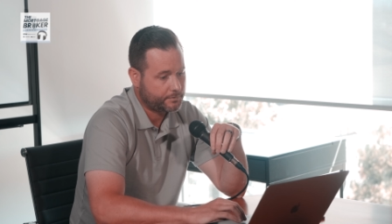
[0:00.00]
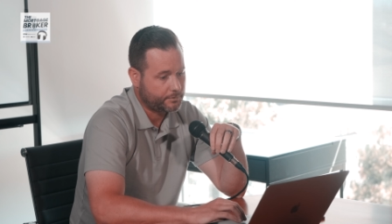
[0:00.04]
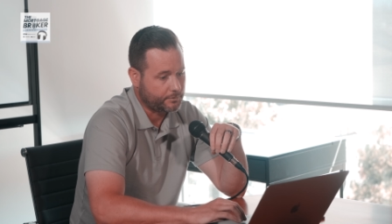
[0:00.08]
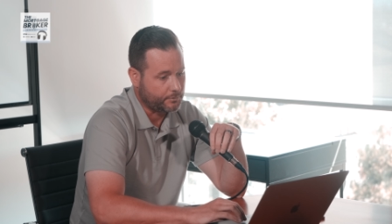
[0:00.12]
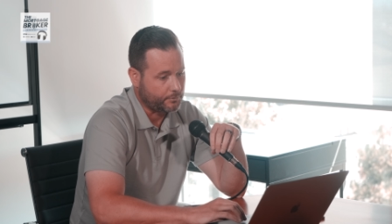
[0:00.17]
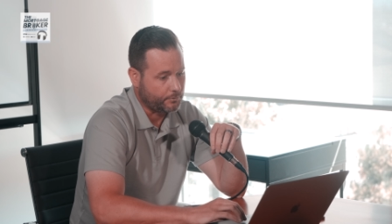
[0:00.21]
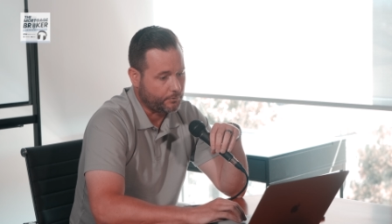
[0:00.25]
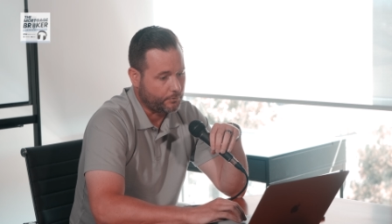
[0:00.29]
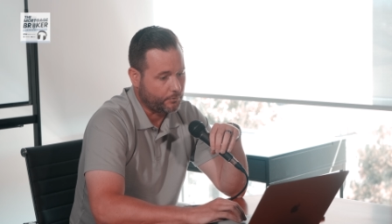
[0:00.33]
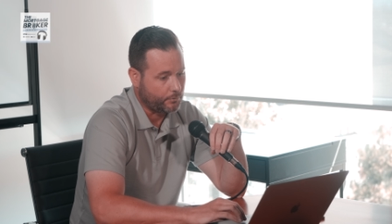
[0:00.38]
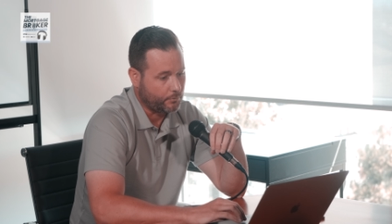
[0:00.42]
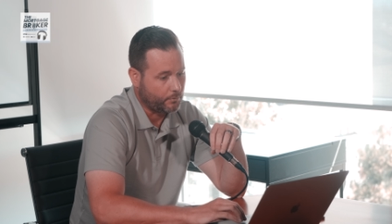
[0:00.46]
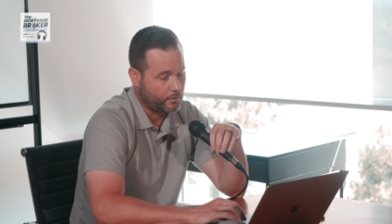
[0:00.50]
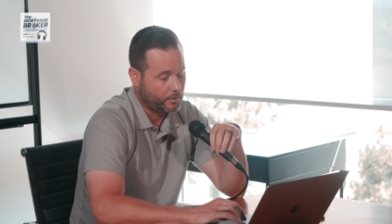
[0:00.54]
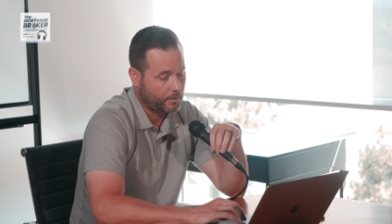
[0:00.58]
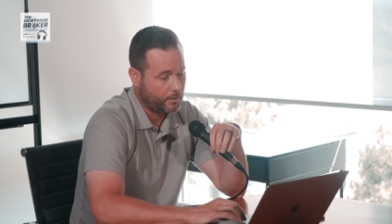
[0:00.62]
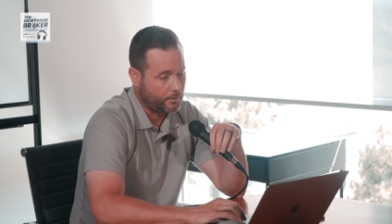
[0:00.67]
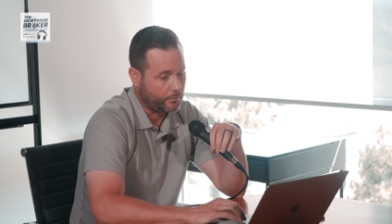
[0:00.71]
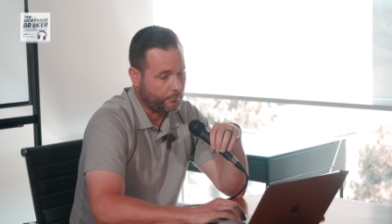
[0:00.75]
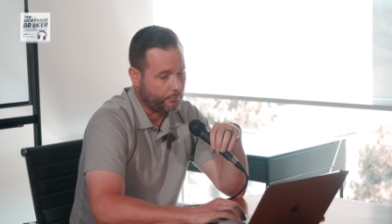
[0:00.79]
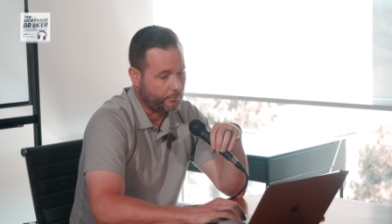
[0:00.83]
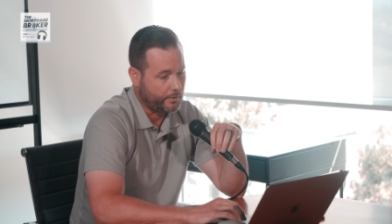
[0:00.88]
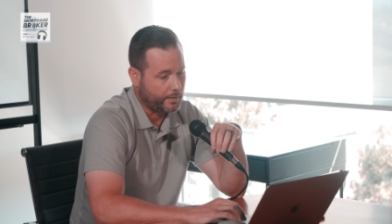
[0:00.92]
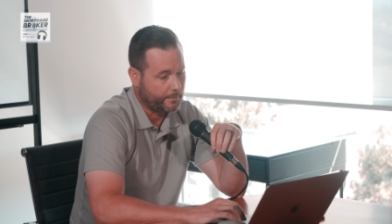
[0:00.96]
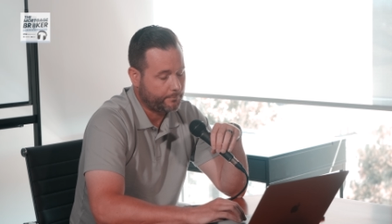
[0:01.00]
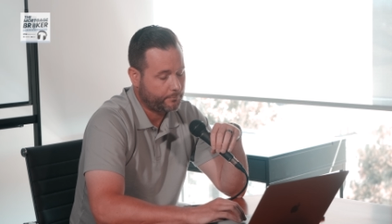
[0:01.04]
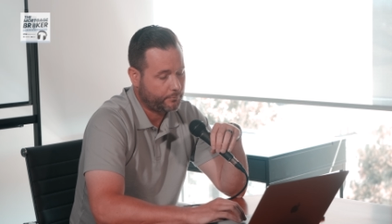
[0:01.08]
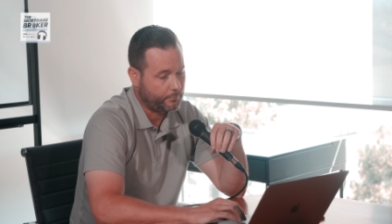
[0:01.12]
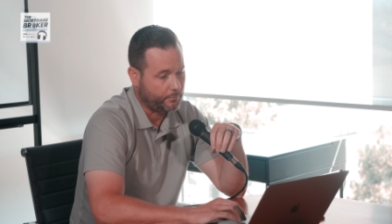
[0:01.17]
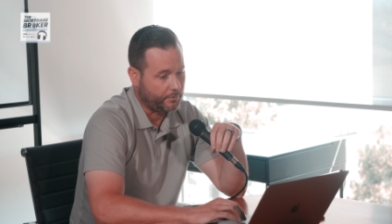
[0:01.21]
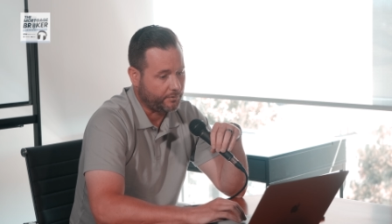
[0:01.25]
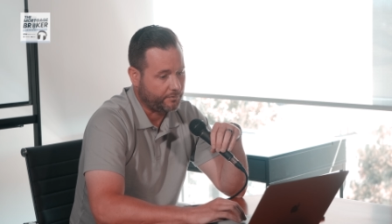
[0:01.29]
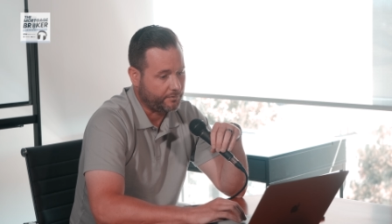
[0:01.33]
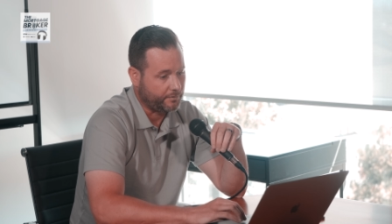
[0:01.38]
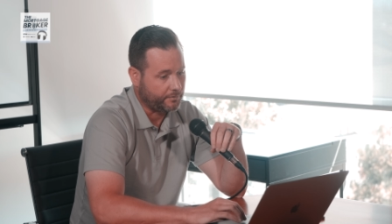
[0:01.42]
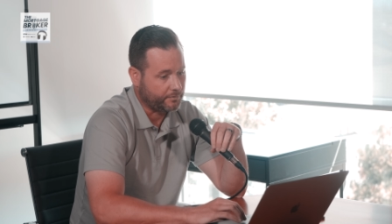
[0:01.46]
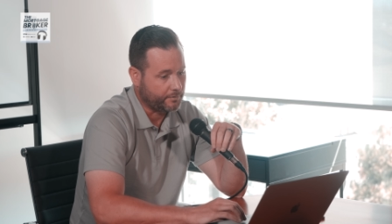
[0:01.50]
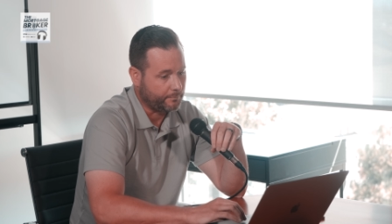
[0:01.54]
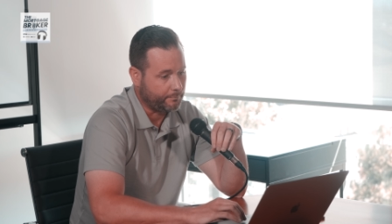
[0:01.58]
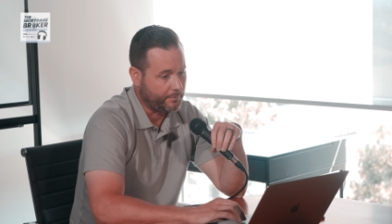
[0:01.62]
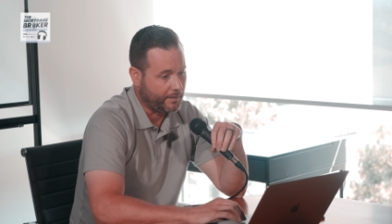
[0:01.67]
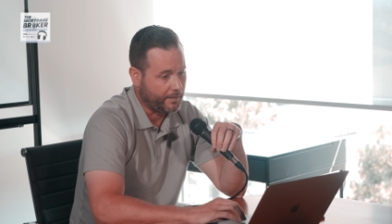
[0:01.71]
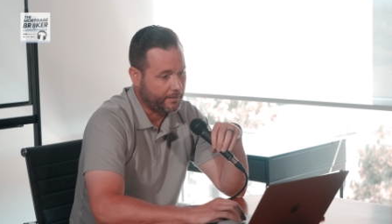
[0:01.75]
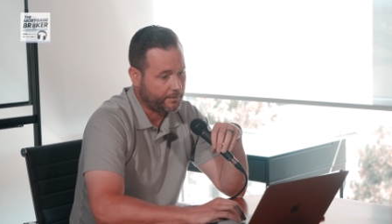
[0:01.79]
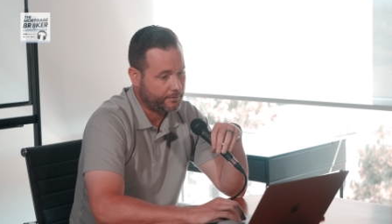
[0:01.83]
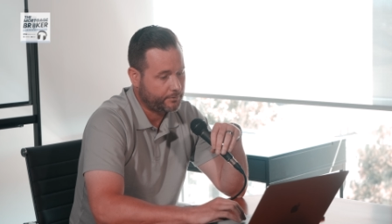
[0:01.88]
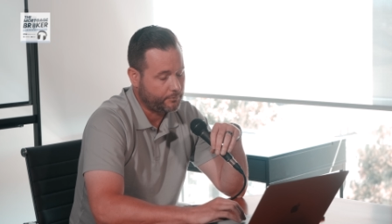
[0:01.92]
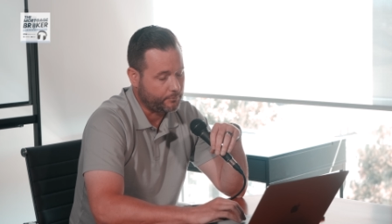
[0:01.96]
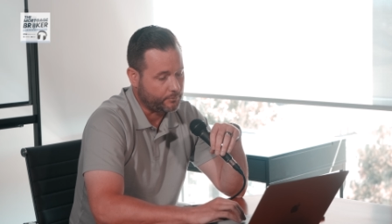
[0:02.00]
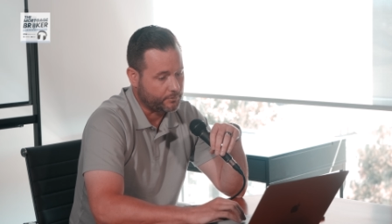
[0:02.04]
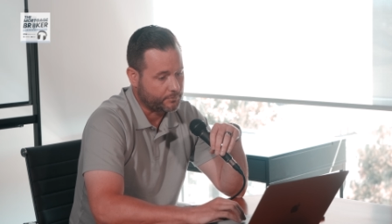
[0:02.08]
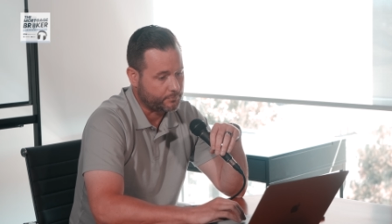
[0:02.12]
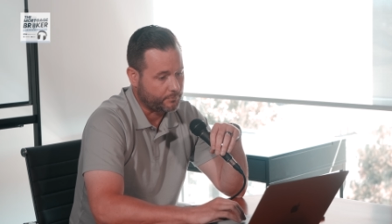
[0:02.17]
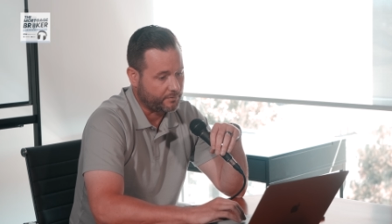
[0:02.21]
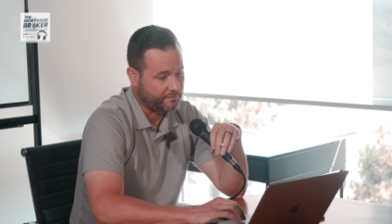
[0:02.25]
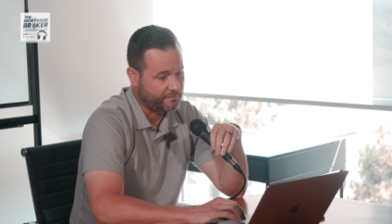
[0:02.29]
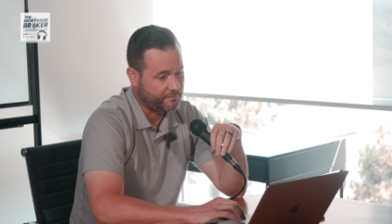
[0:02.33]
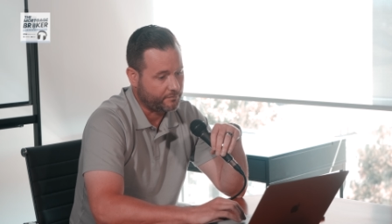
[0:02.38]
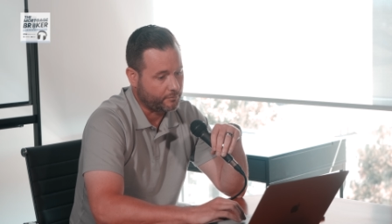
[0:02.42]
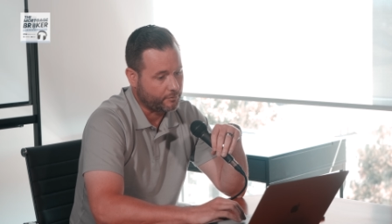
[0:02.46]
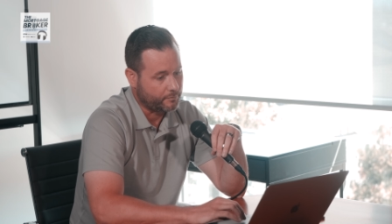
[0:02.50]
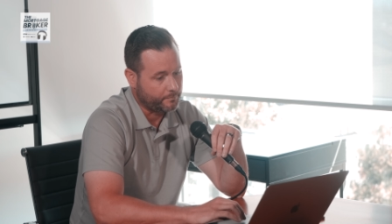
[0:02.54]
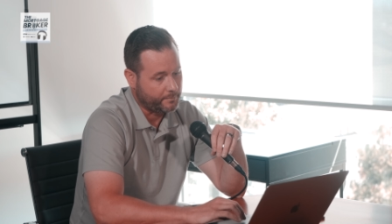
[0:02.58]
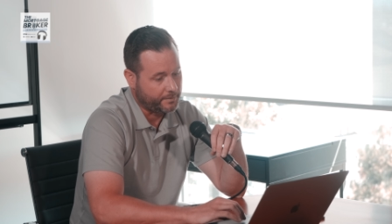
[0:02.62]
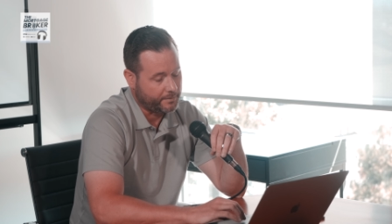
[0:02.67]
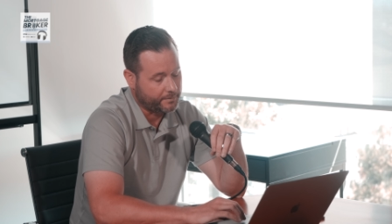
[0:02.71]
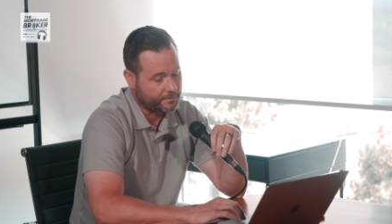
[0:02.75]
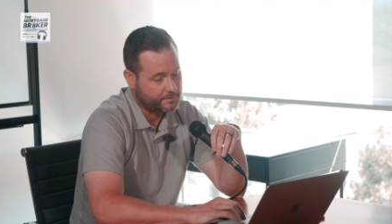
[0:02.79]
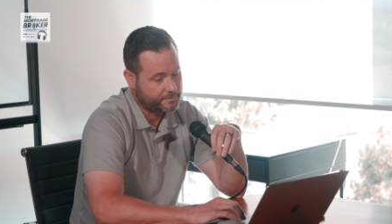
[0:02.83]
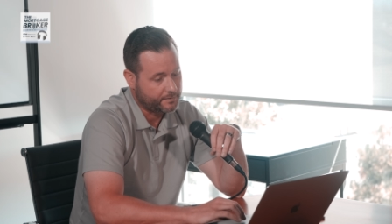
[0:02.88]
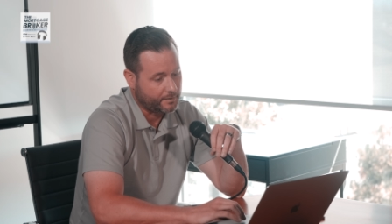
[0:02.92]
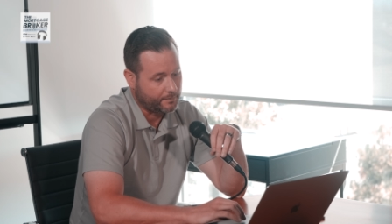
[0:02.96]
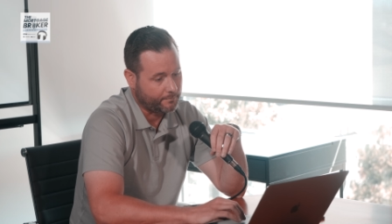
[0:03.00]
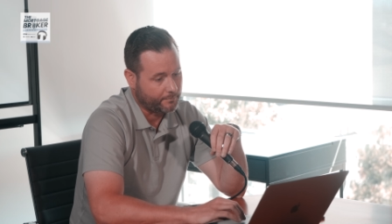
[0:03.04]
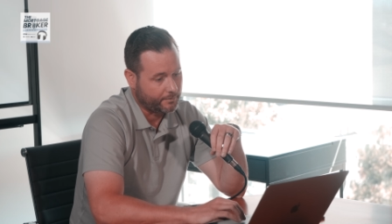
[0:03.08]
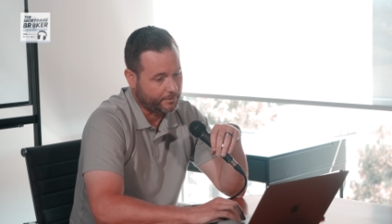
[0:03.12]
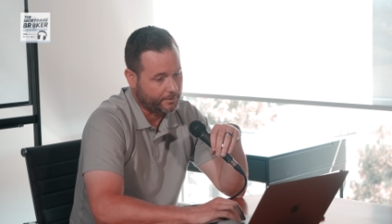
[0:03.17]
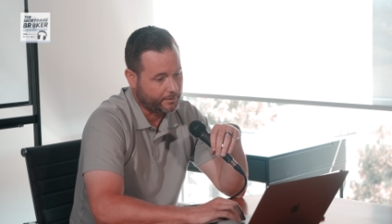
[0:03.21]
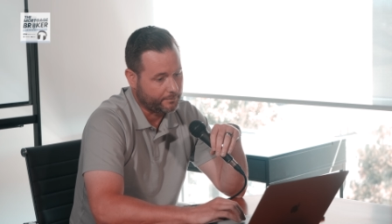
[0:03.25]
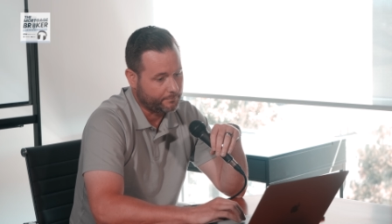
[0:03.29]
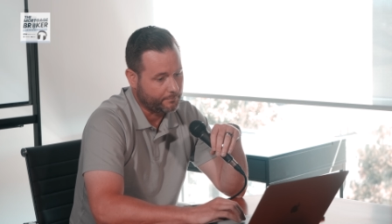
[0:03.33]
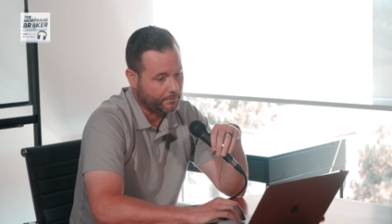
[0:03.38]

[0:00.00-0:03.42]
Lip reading: to a rep within the bank who has referred me to somebody,